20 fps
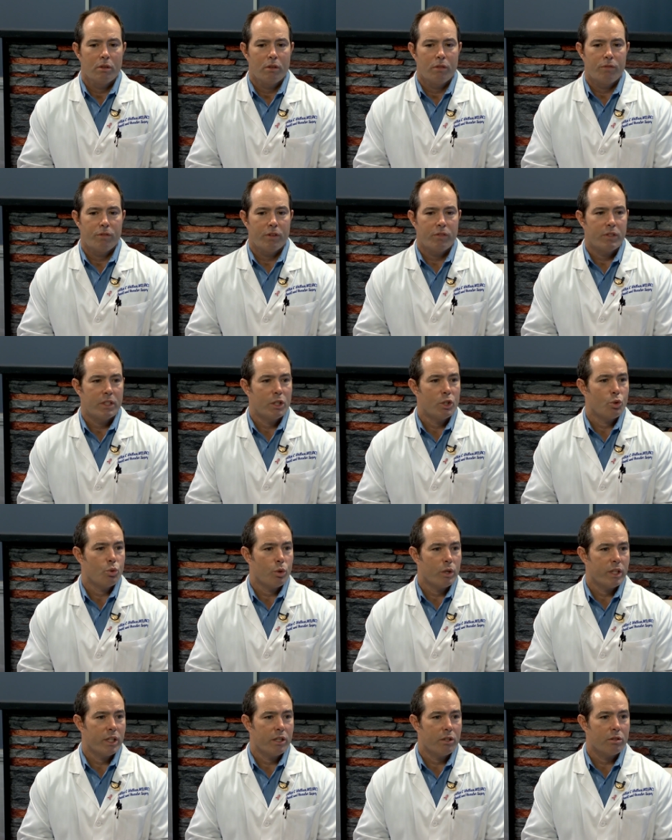fifteen,
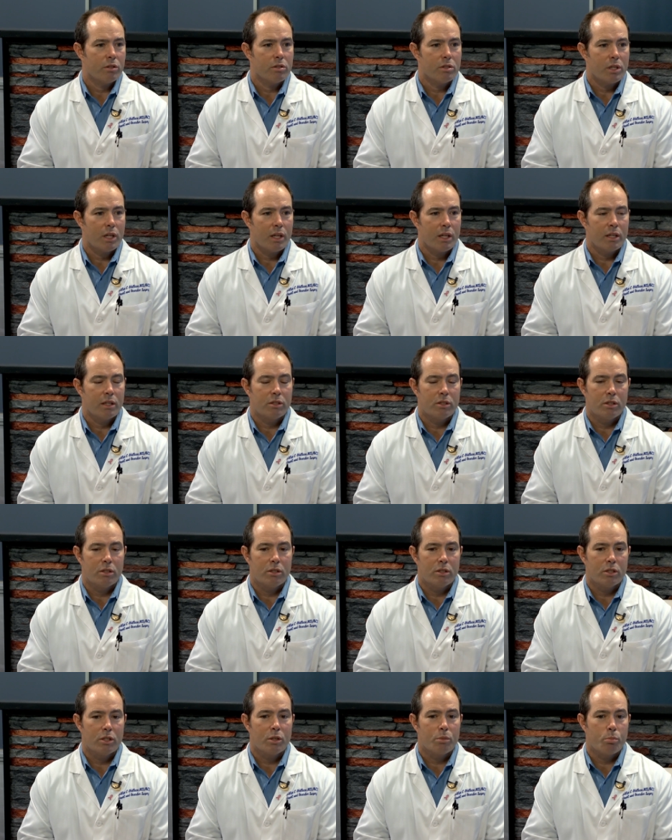twenty years, and to,
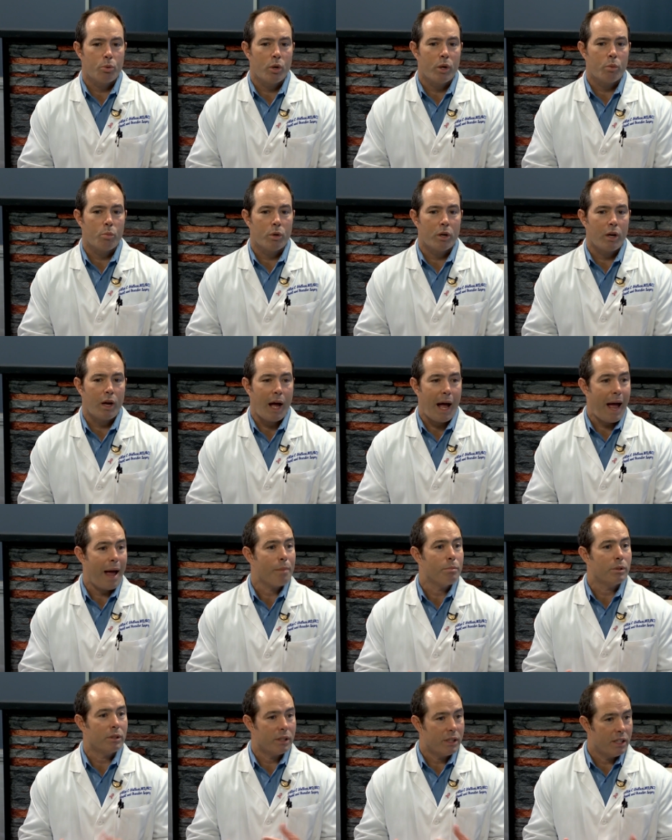to the point where I
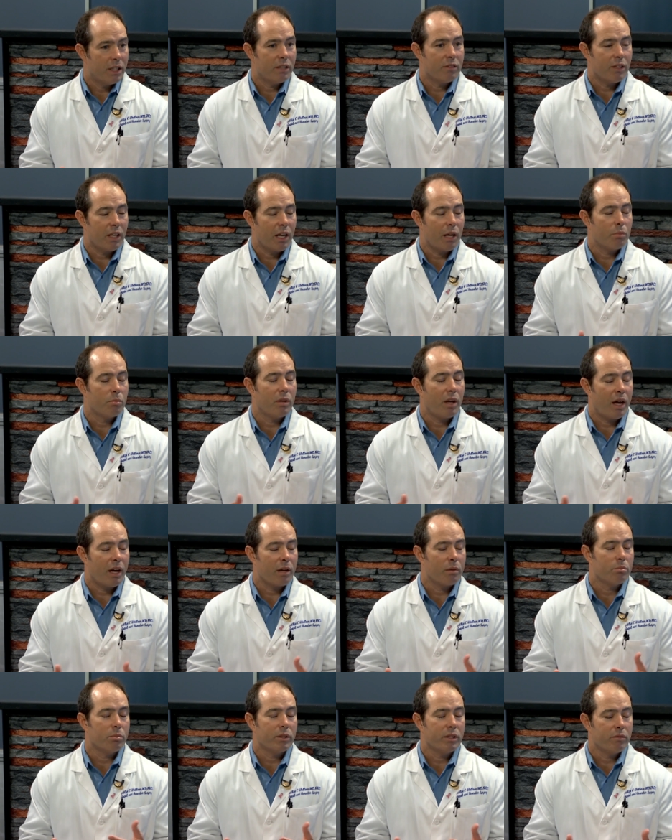believe, and I,
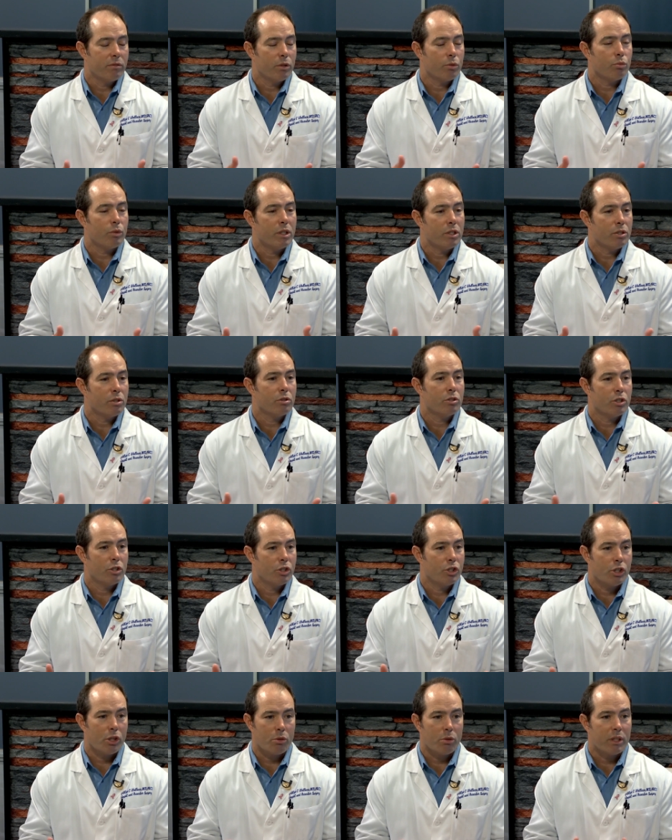I believe the research is
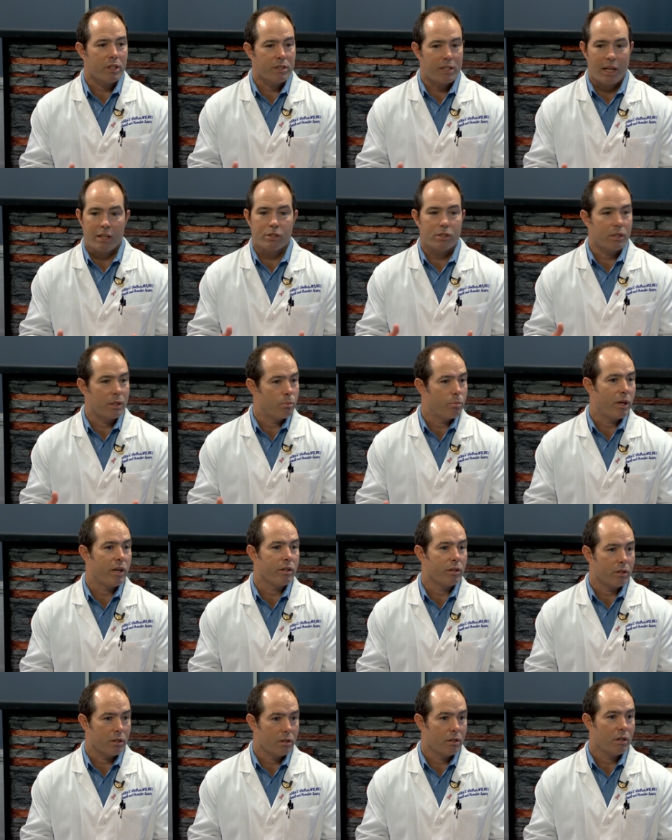showing it's actually
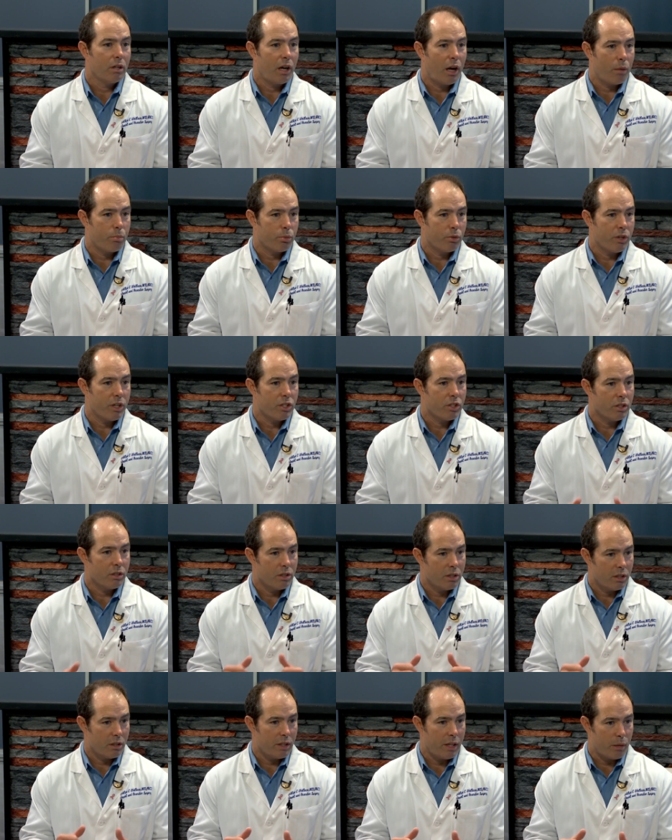better operation oh,
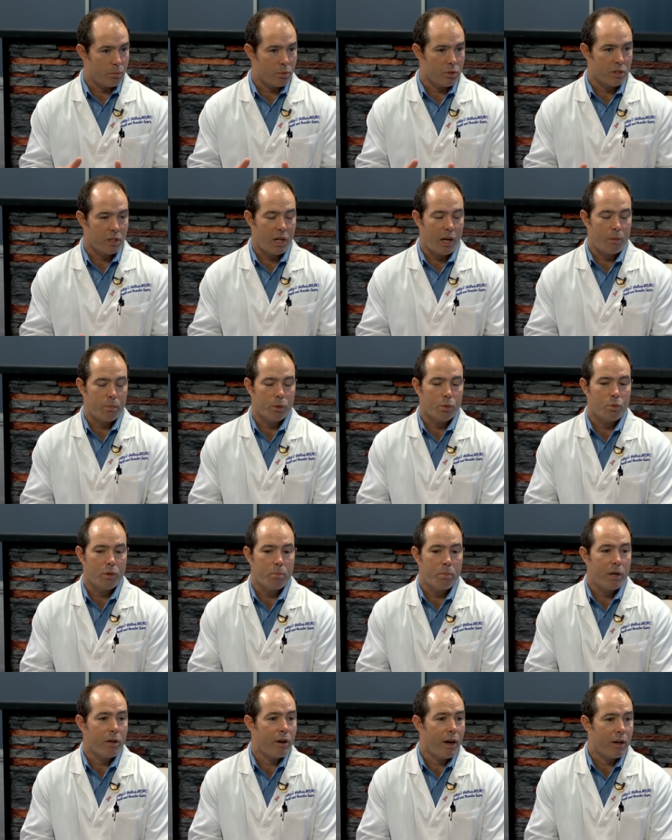than wow. laparoscopic, with
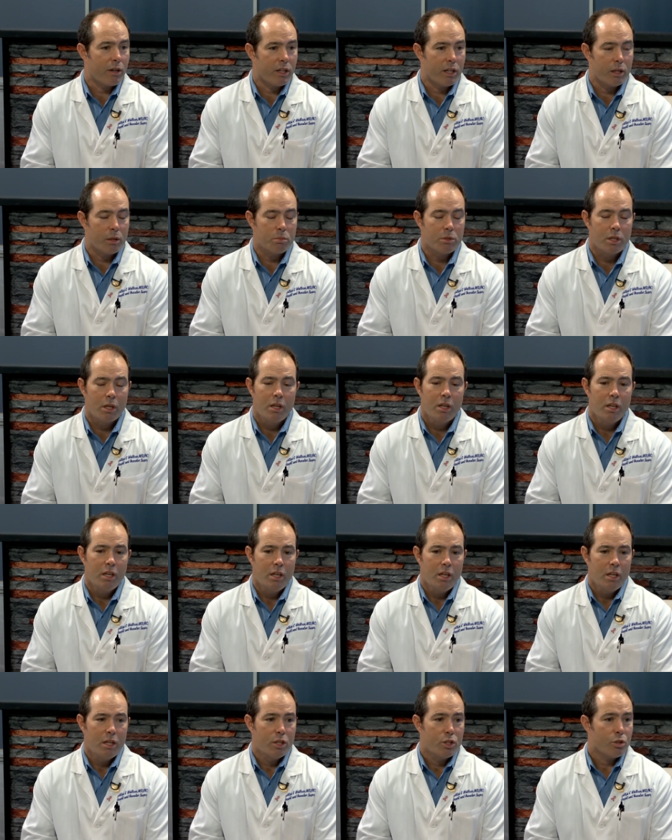better okay. outcomes,
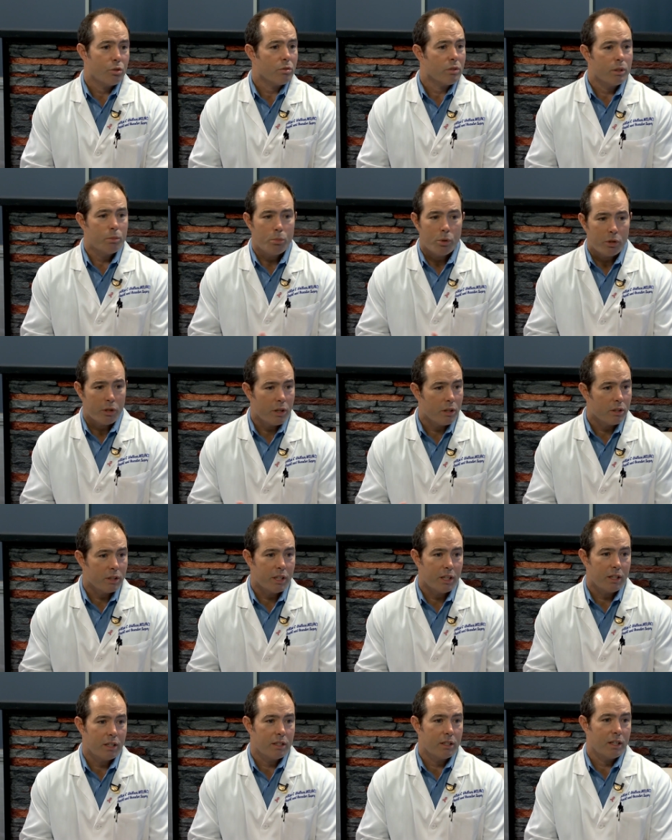certainly more
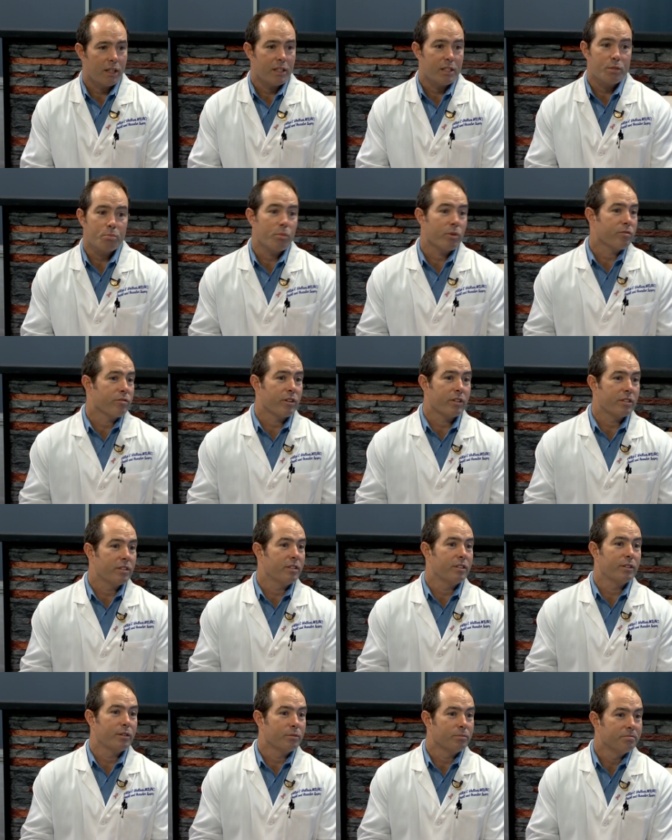elegant, and it's more fun to
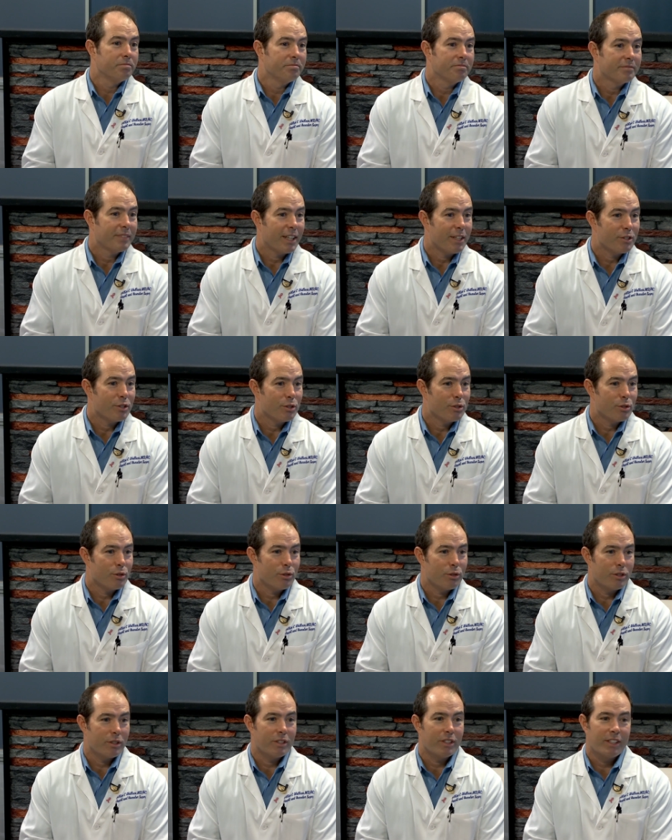do. As more a
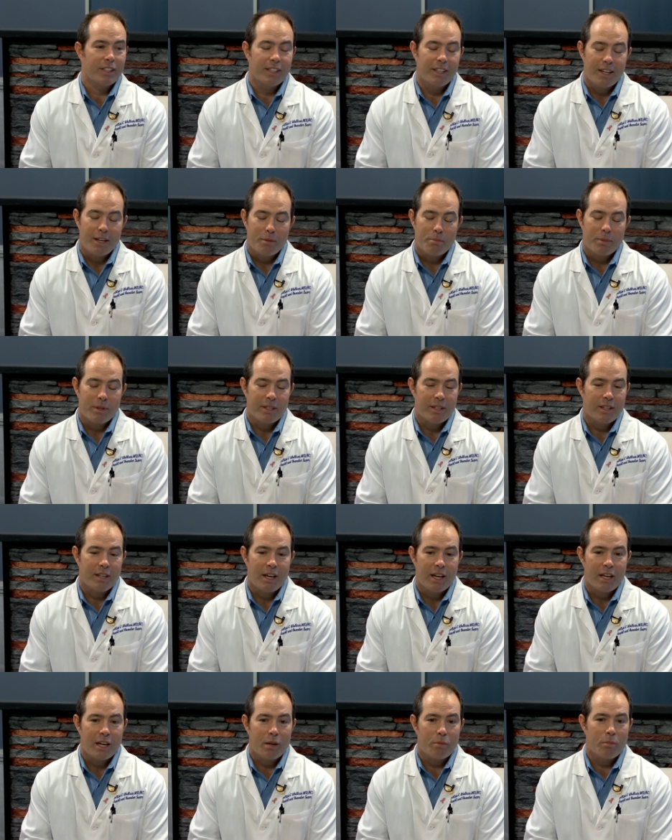surgeon. fun to do. Yep, oh, and,
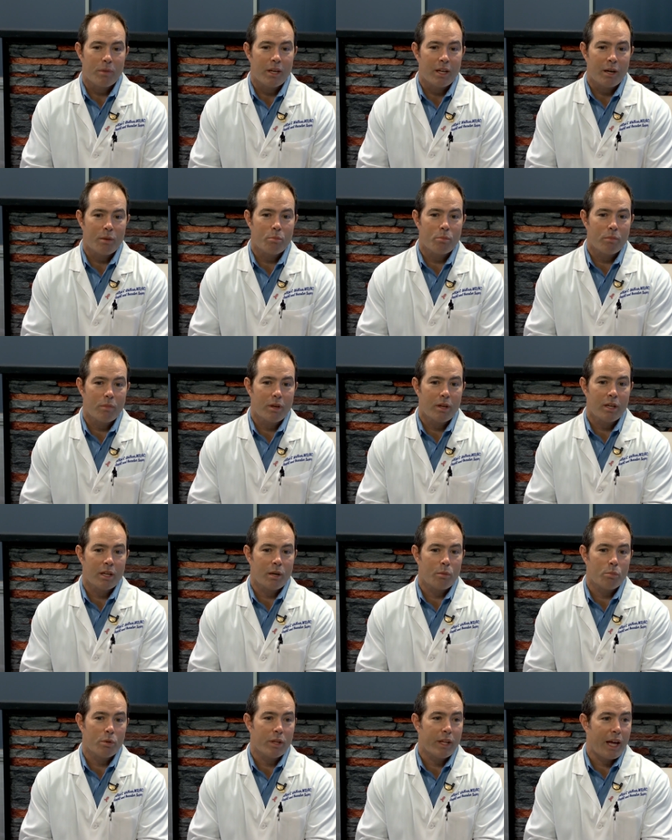wow. and, I'm, and, I'm, and
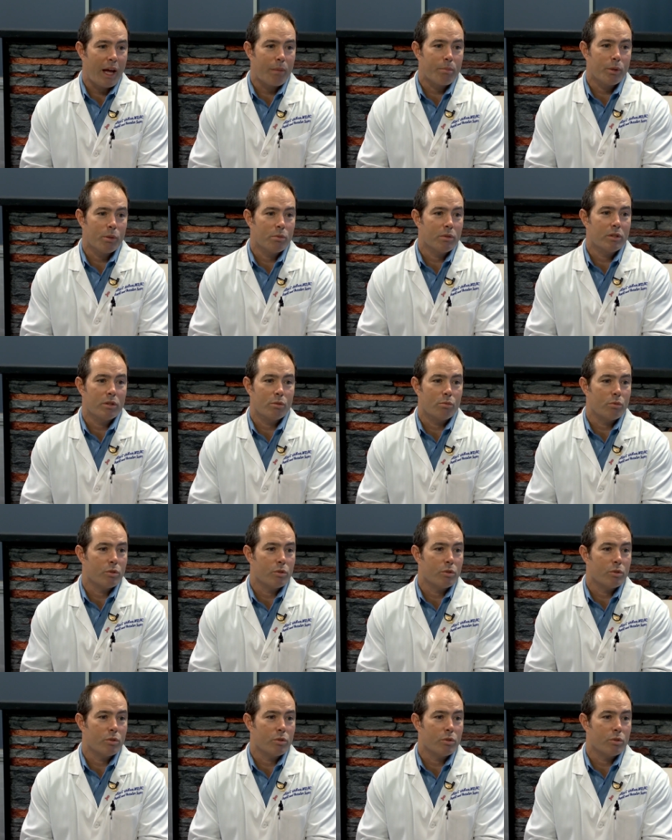I'm really happy with the